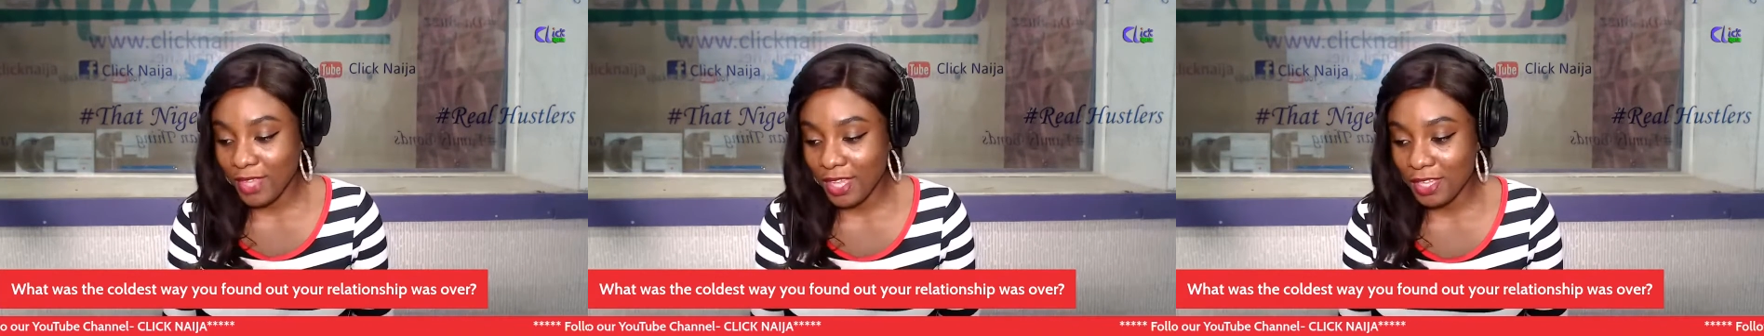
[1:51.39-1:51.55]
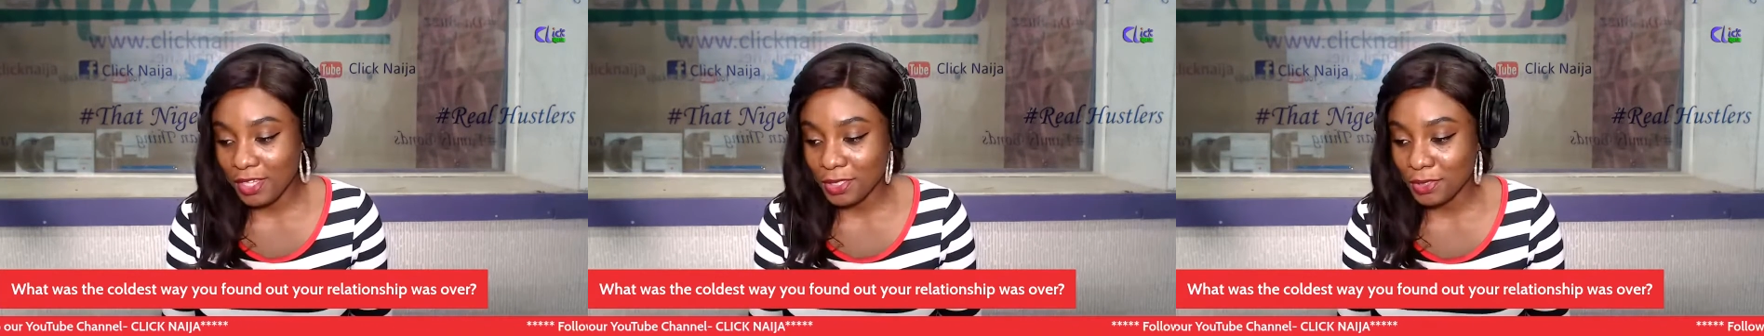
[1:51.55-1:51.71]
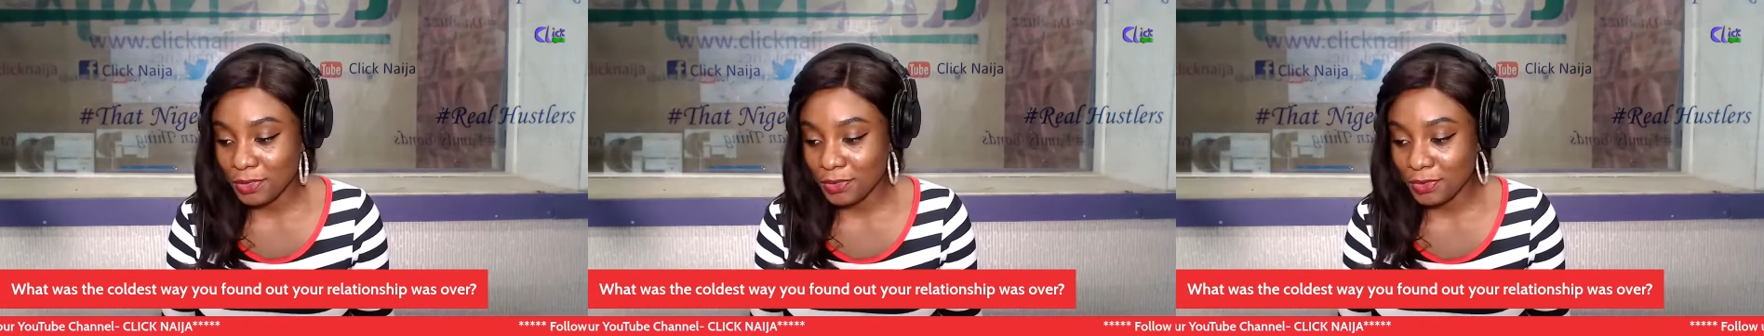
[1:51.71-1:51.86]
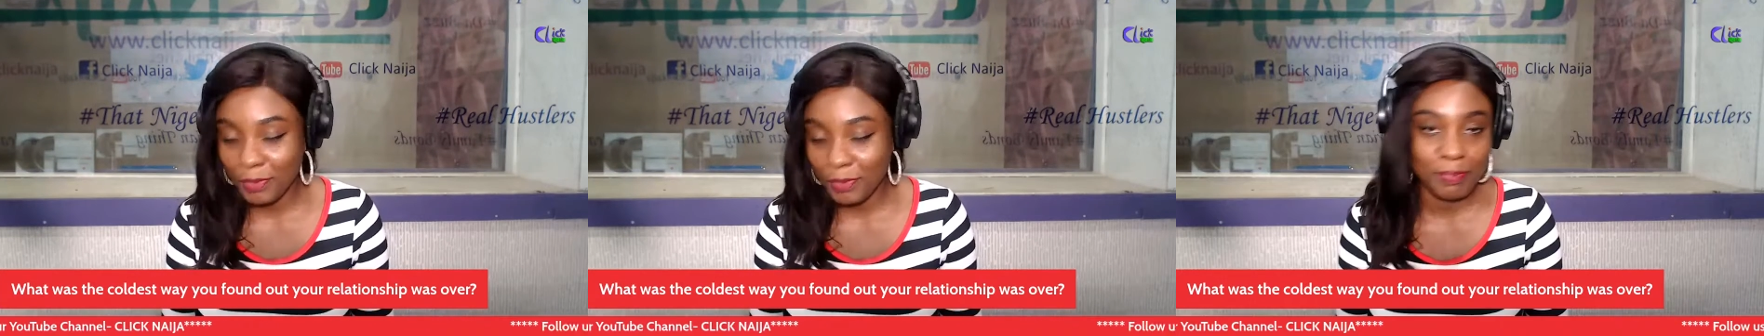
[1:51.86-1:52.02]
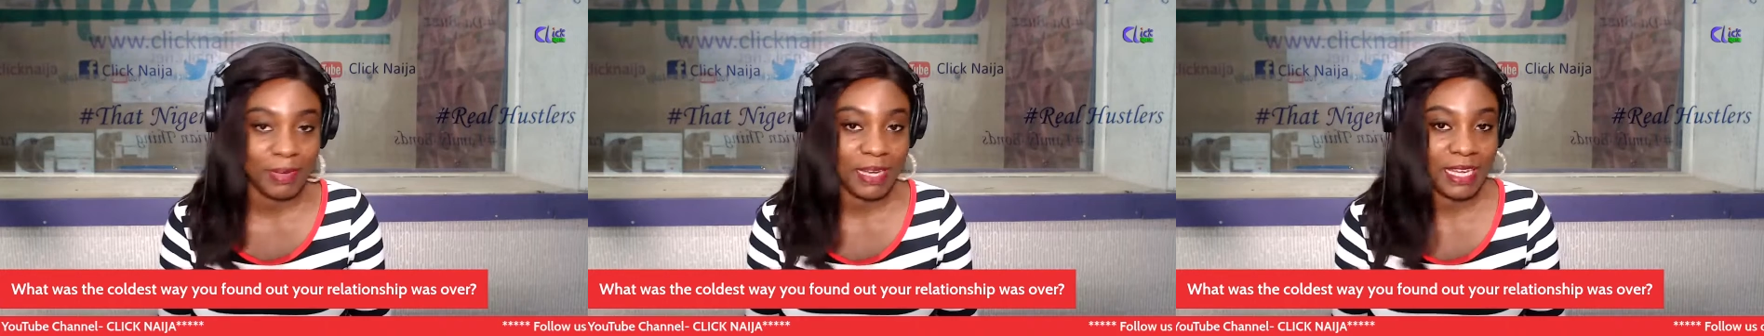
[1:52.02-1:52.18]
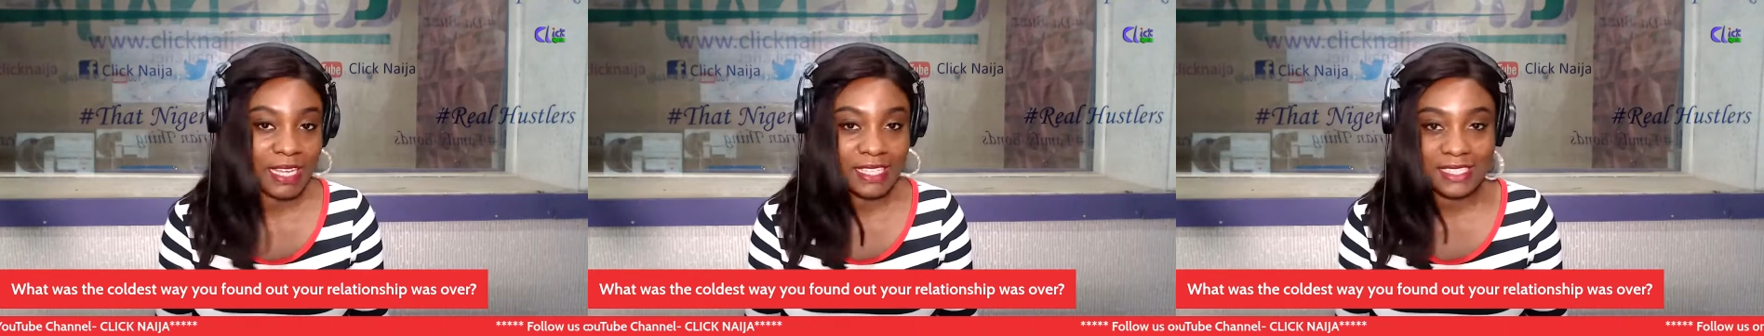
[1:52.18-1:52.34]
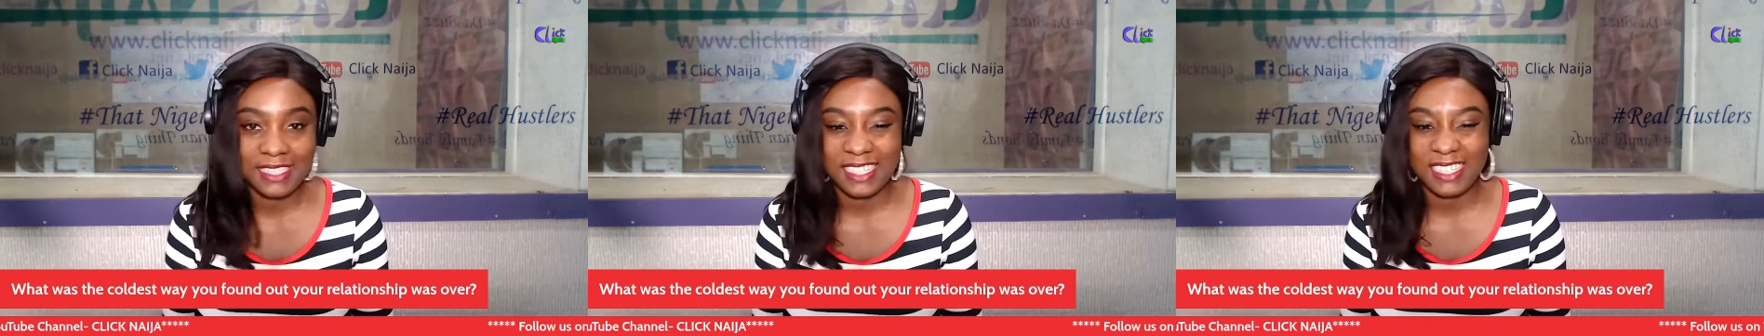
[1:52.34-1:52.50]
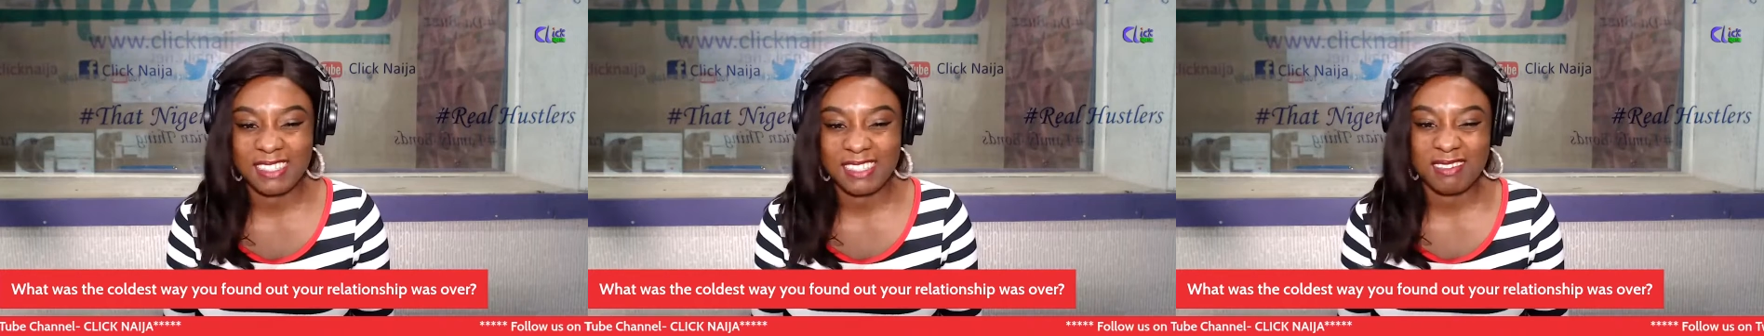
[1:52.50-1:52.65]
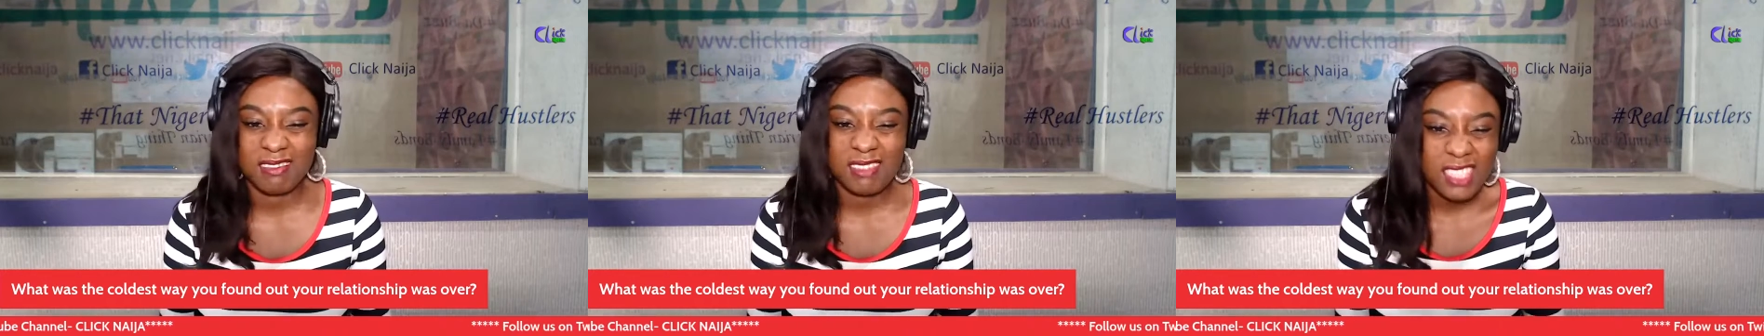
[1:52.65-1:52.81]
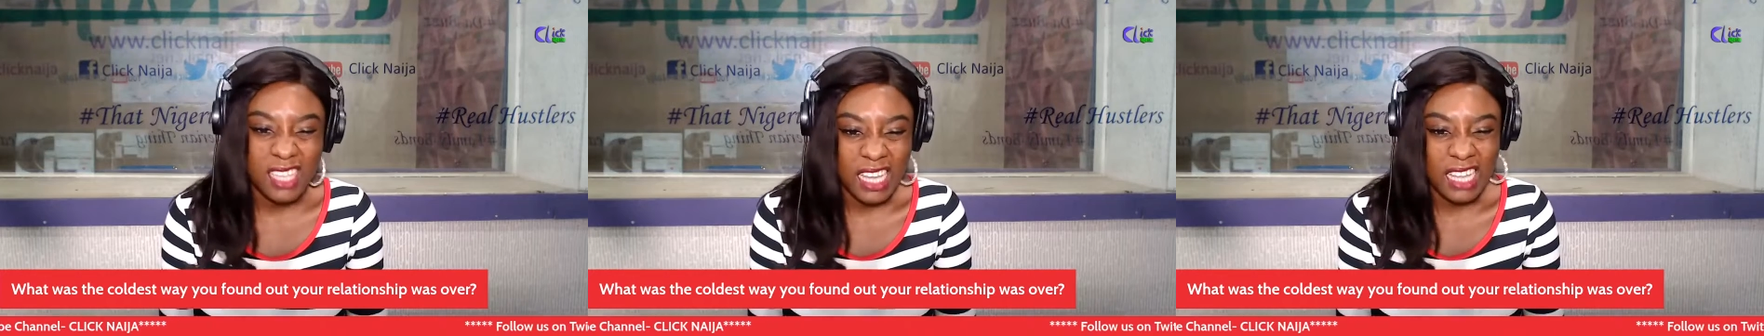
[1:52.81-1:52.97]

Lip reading: rub minds and